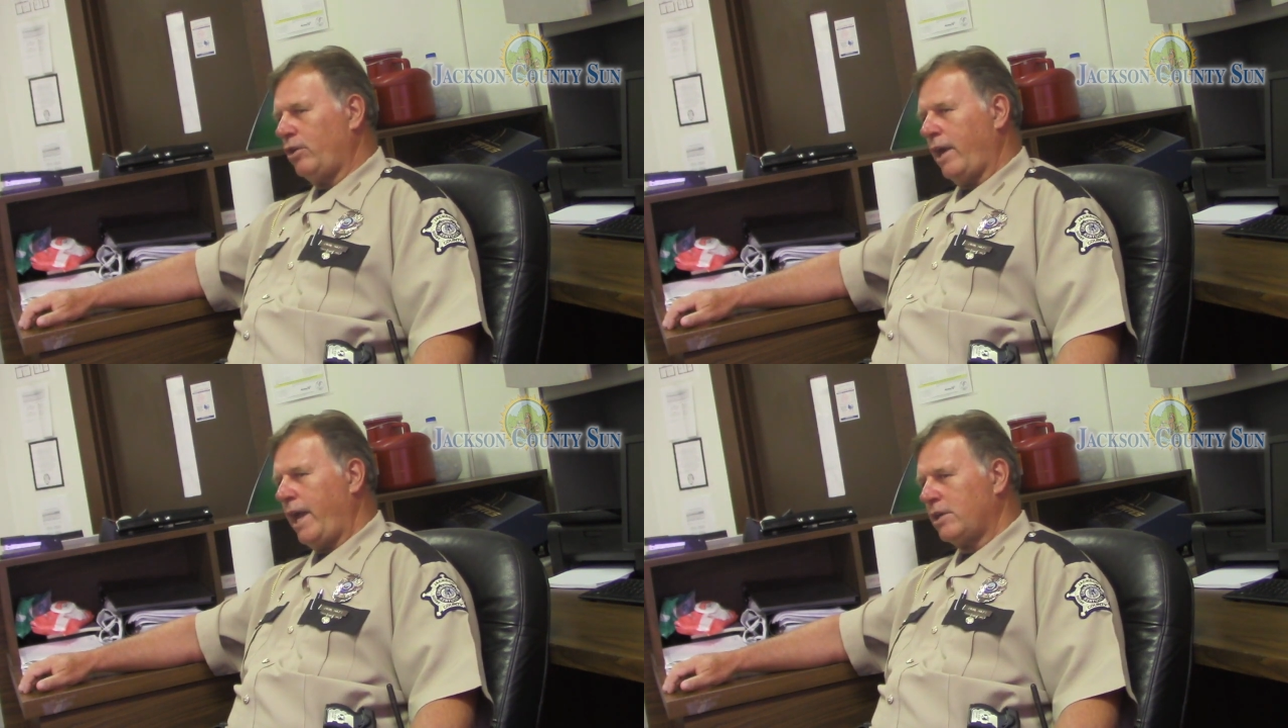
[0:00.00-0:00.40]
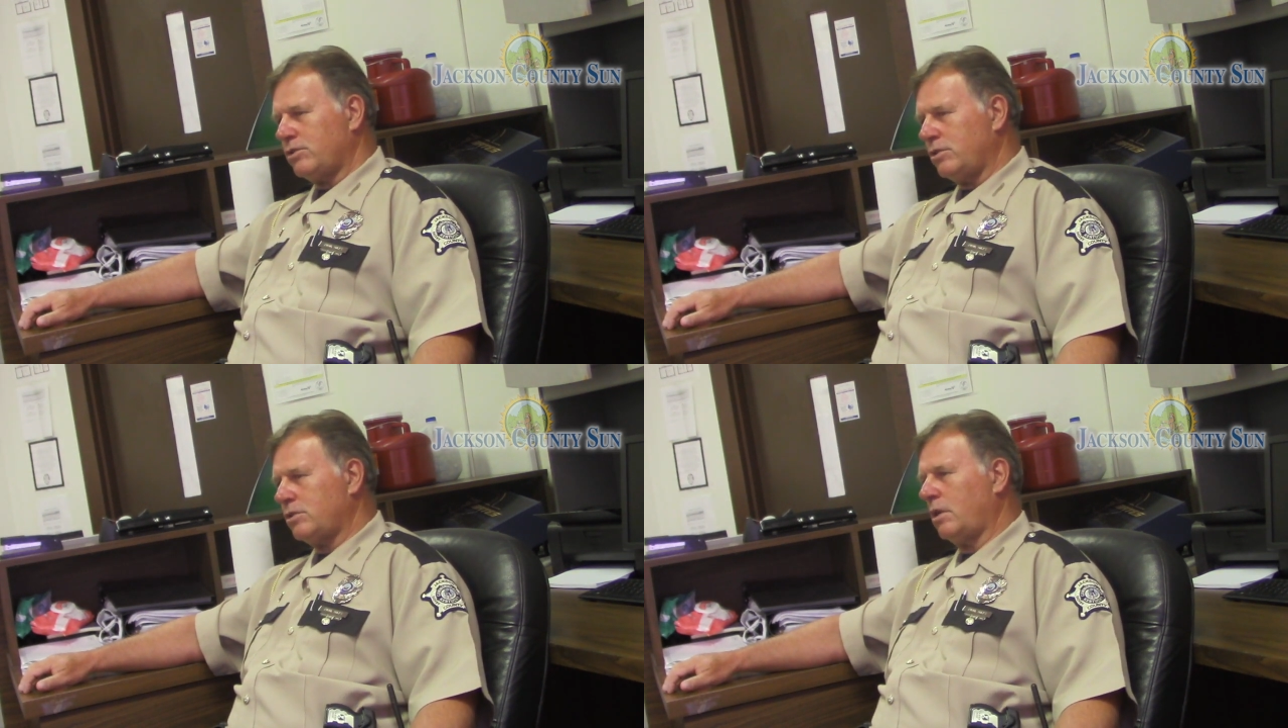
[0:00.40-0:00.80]

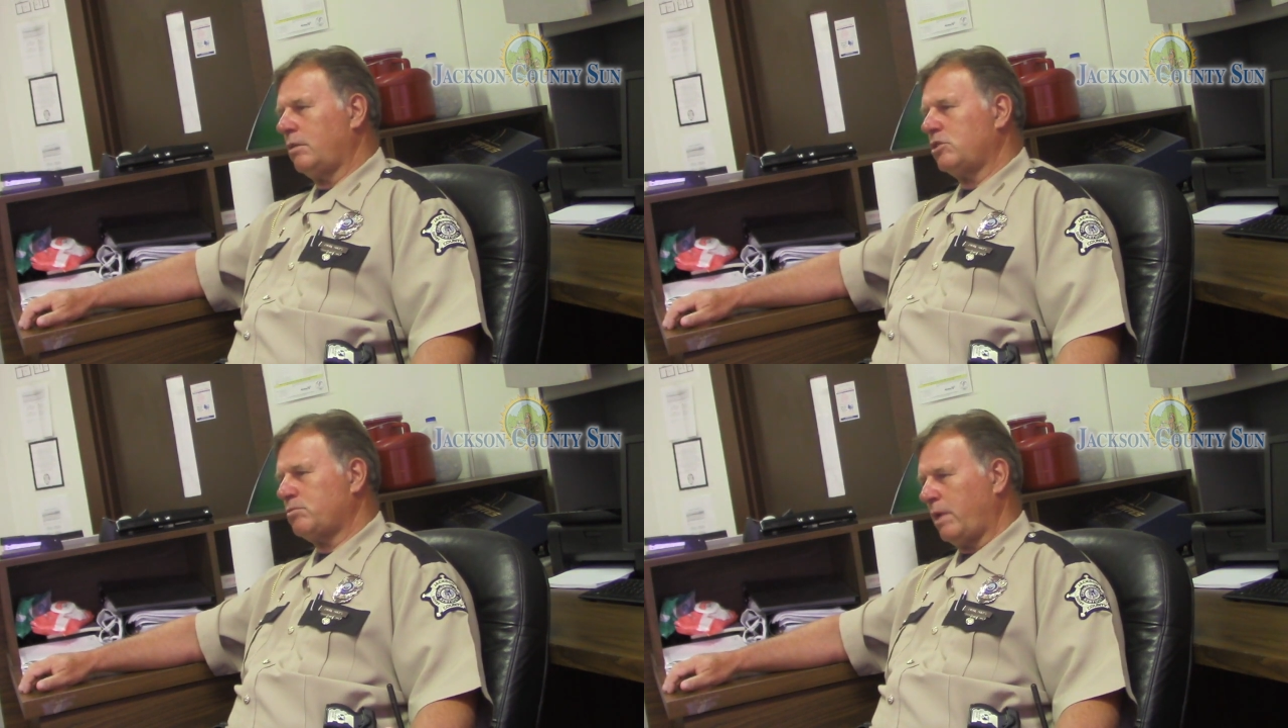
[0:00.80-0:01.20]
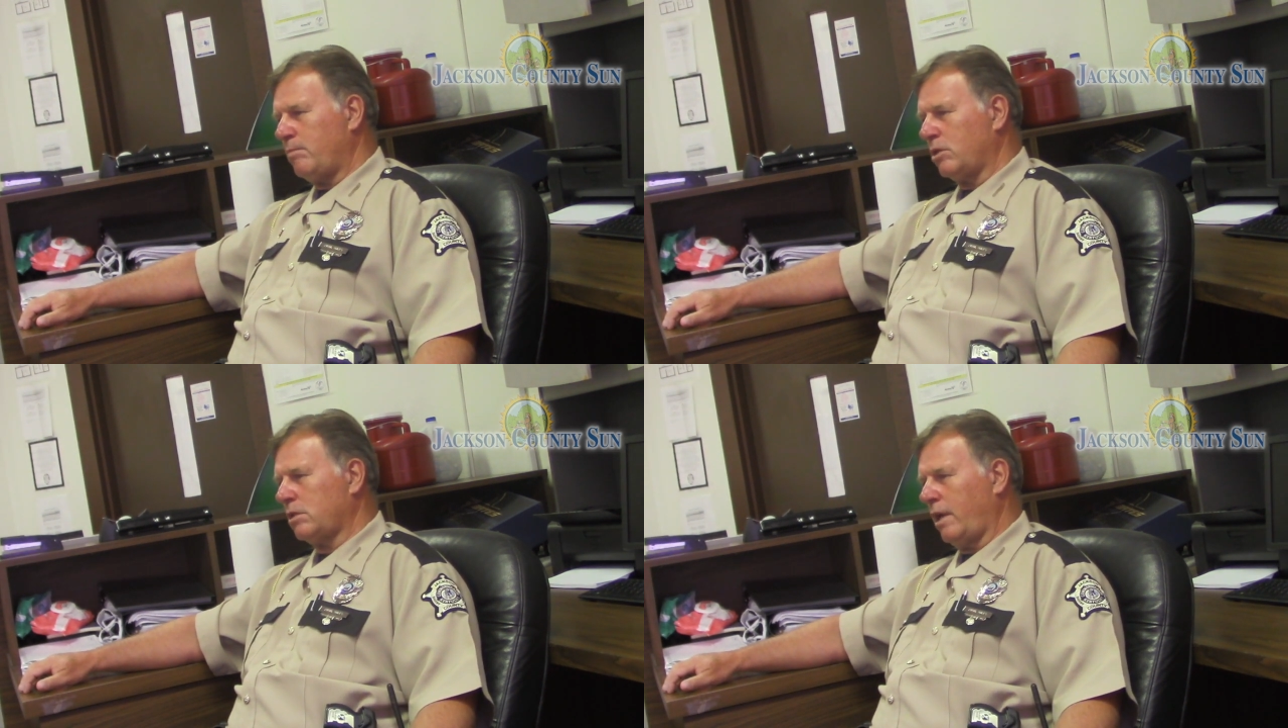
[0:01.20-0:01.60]
actions speak
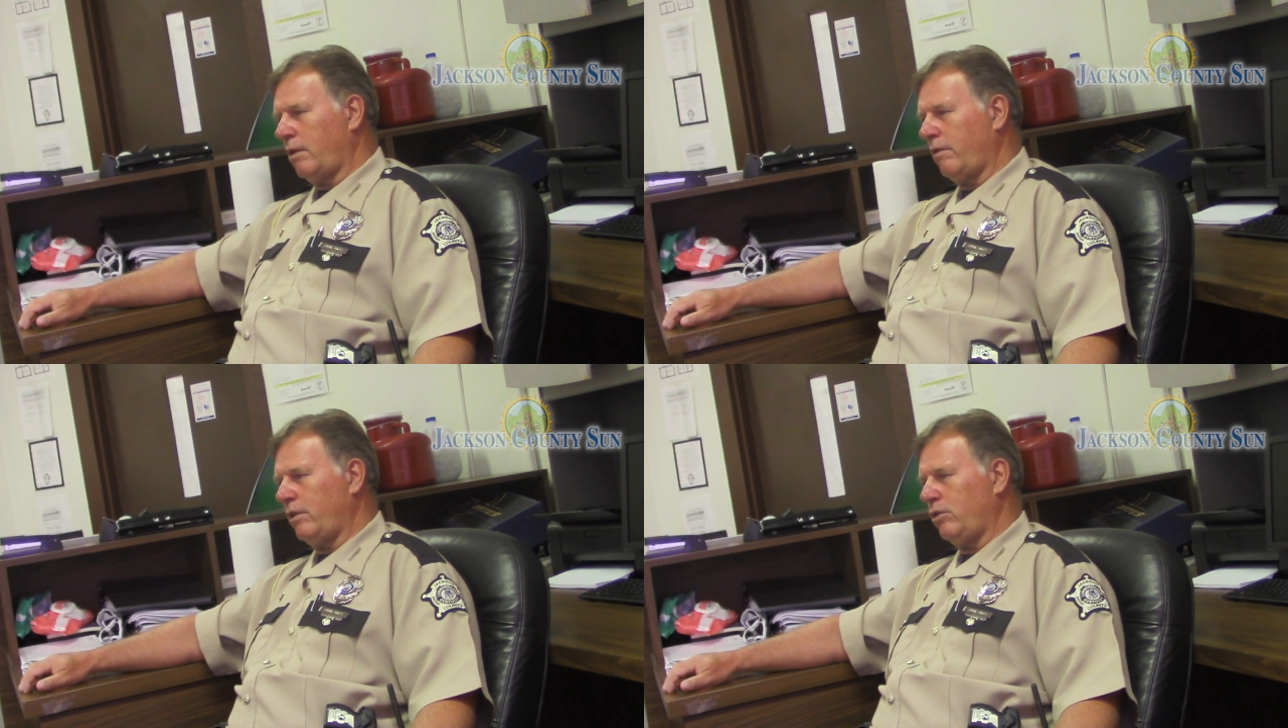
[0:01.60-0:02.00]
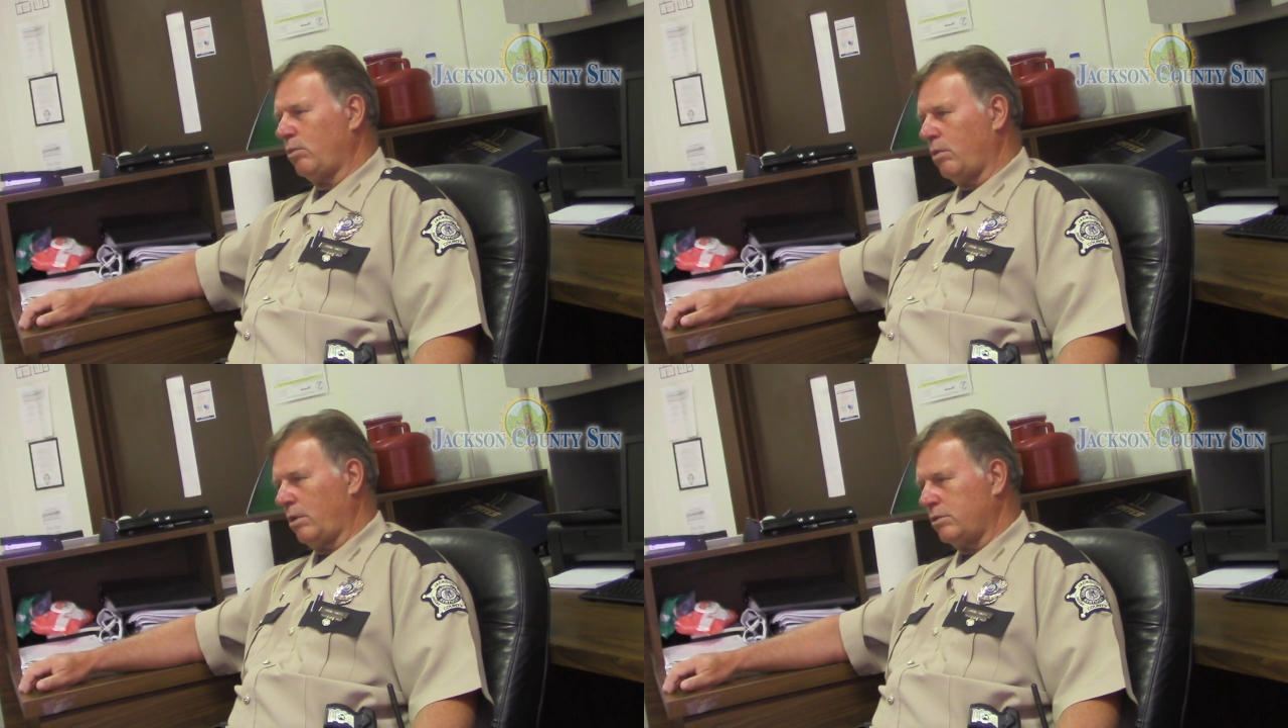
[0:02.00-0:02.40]
much louder than
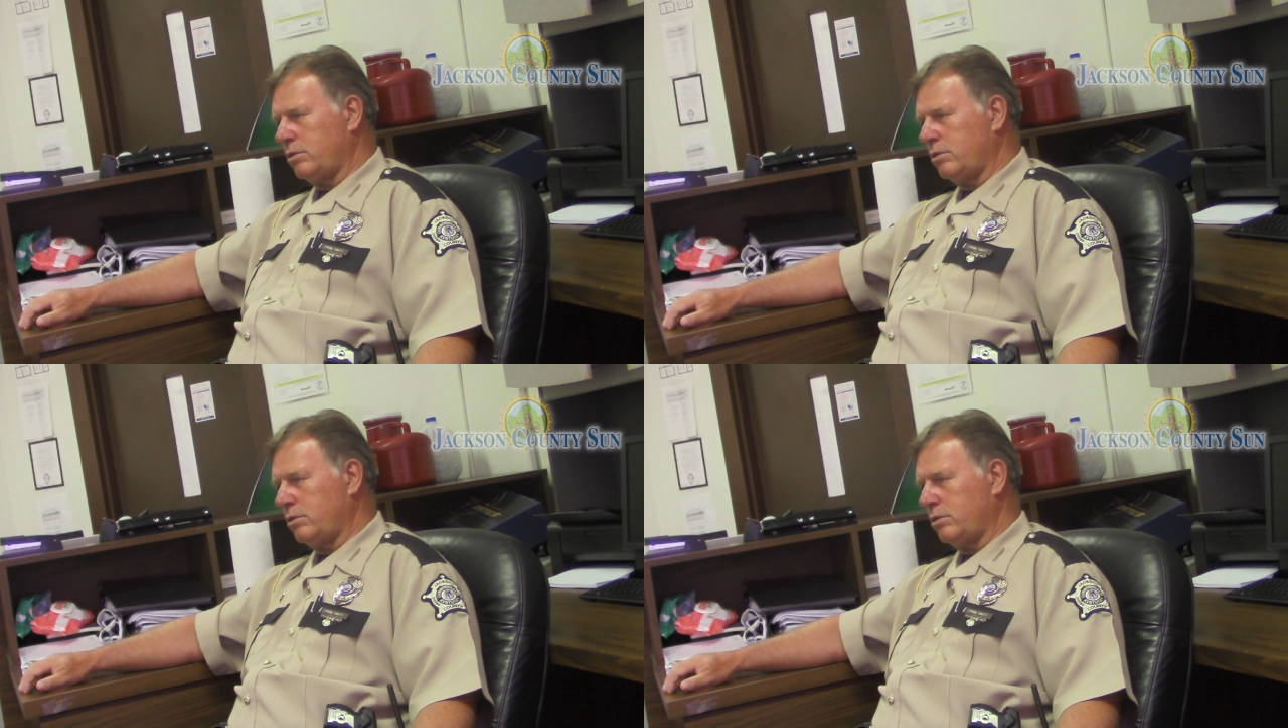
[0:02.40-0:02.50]
your words.